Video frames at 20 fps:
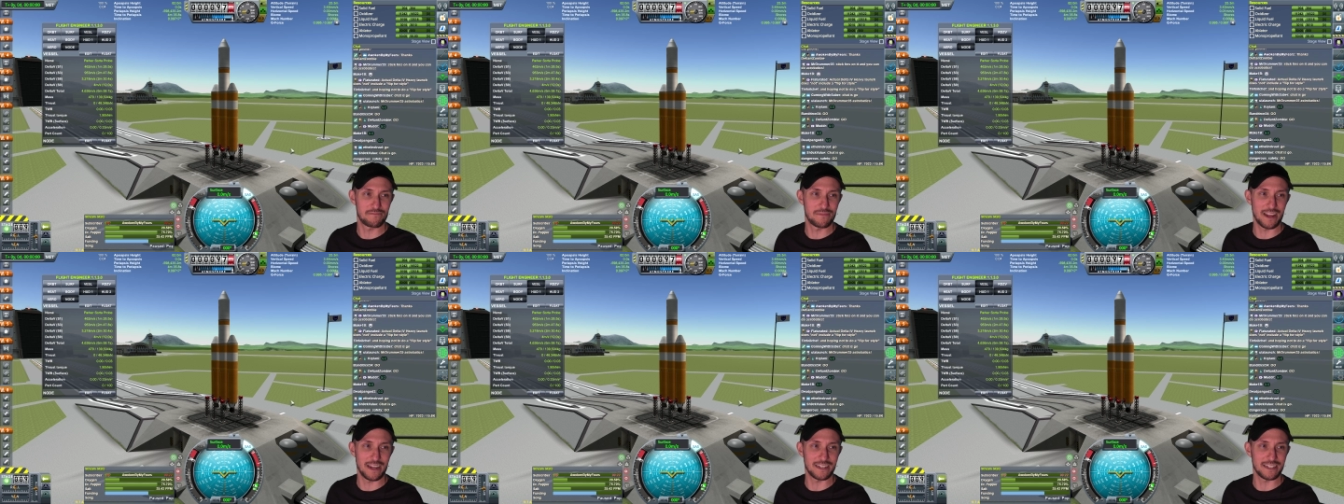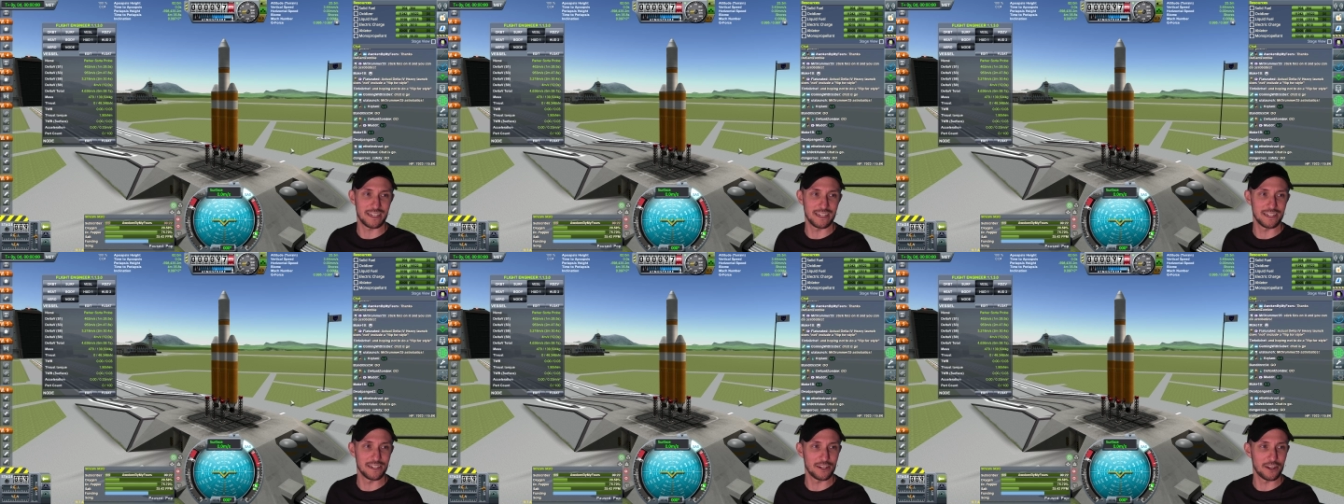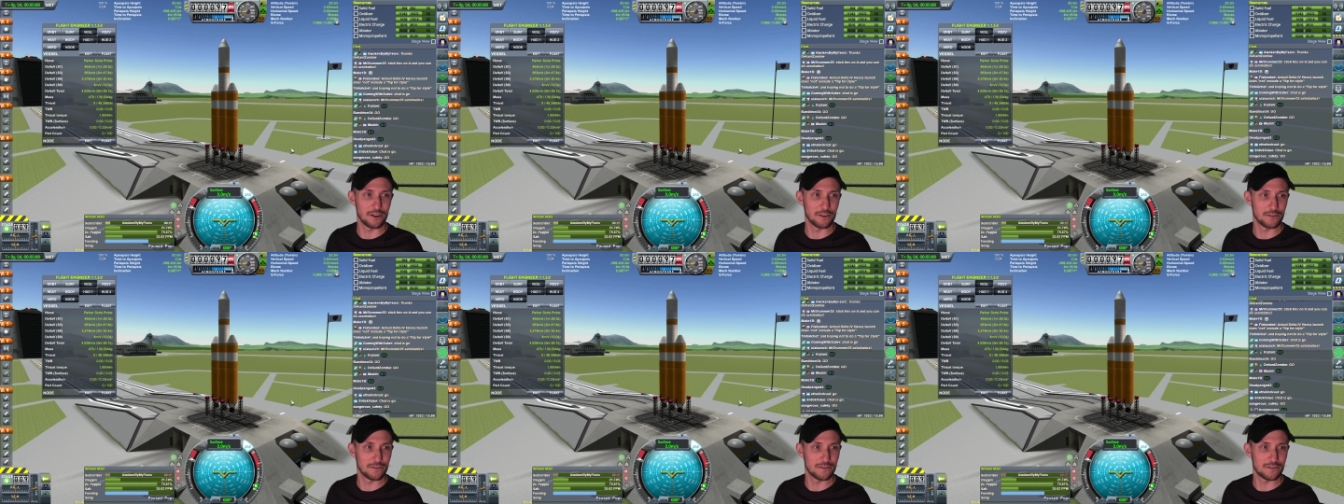18
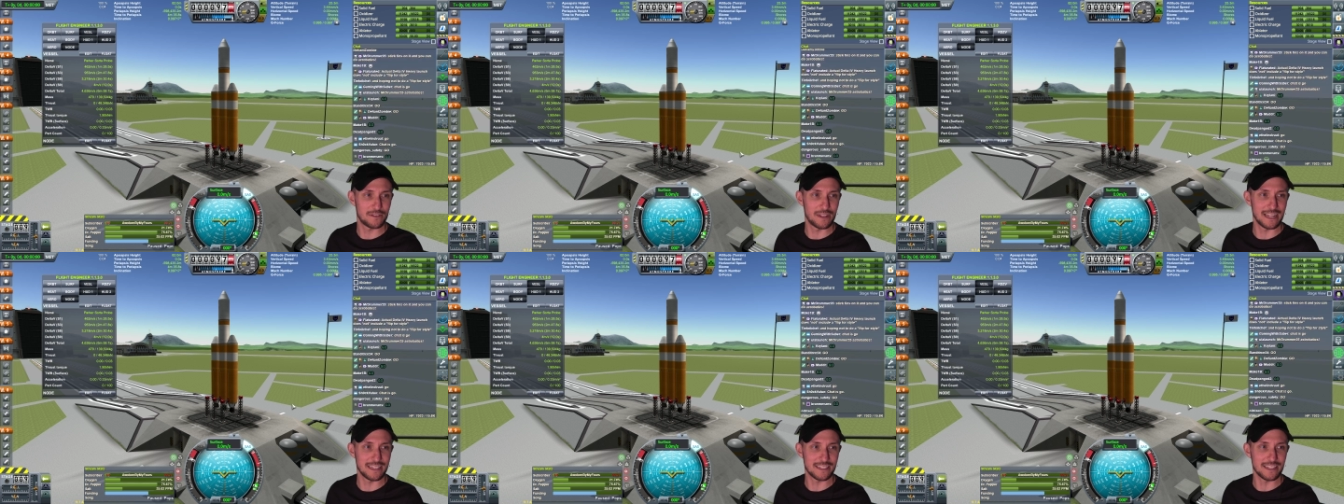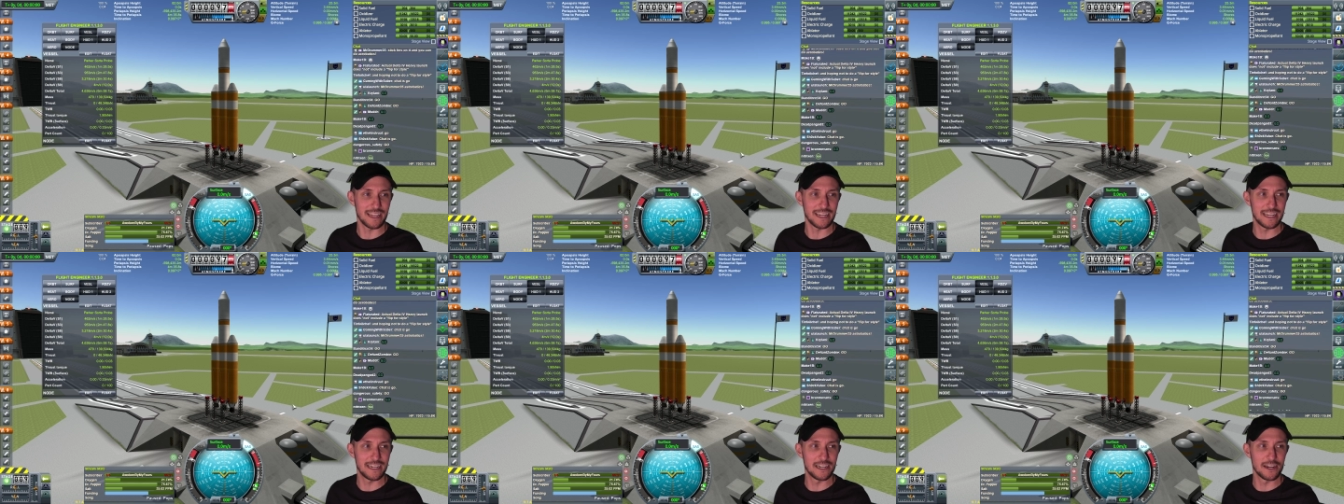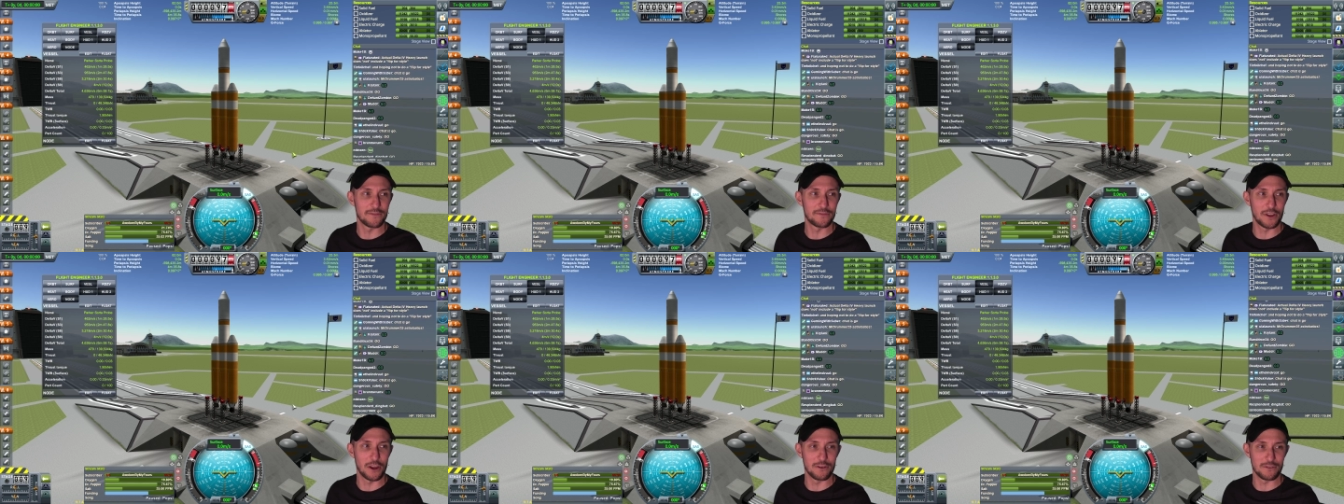goes. That's like
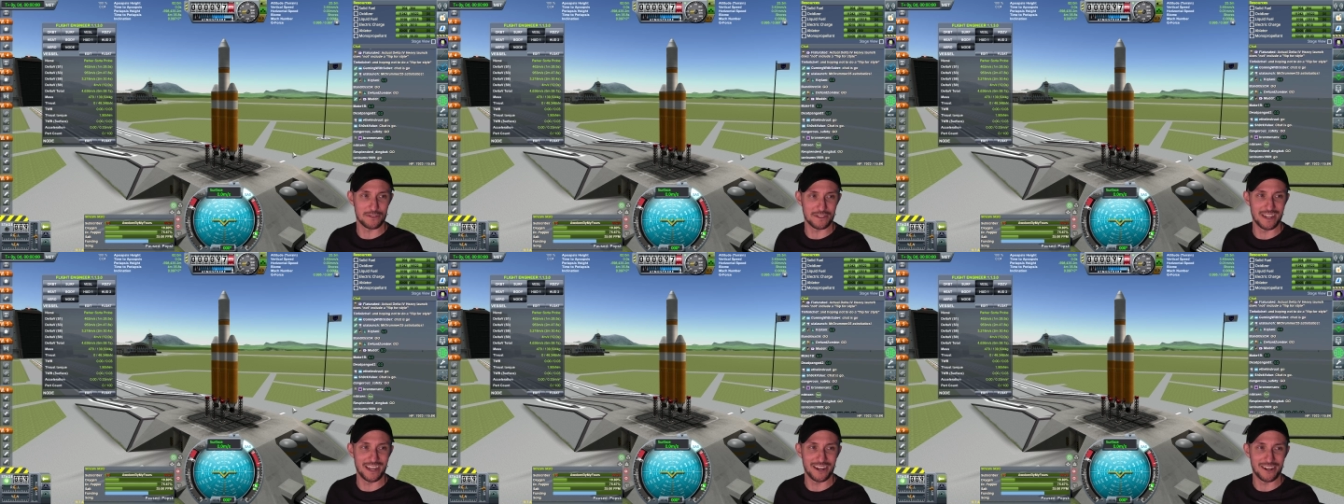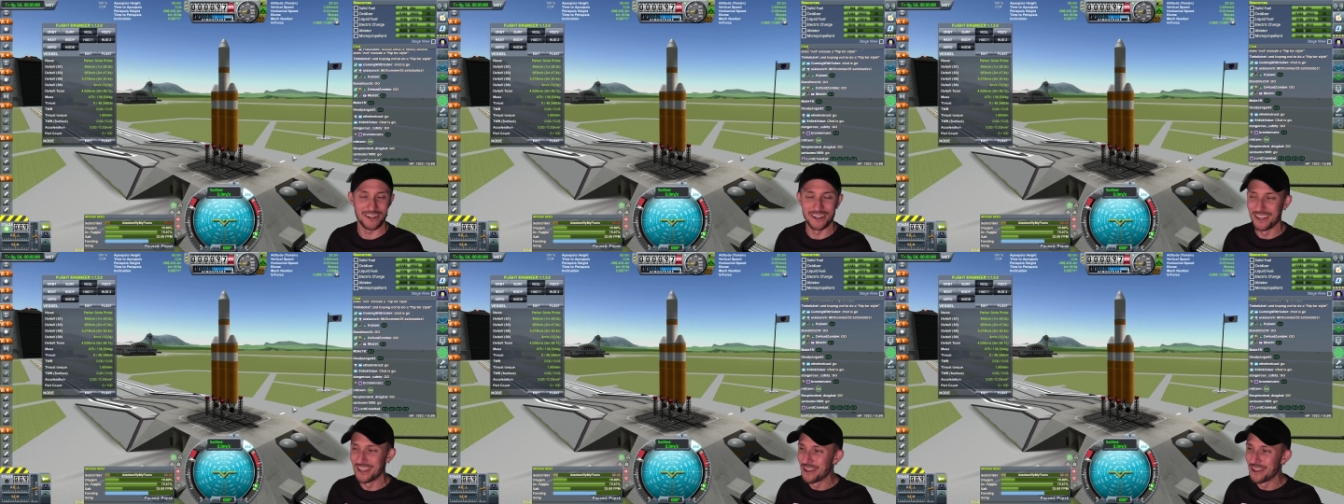enough goes now.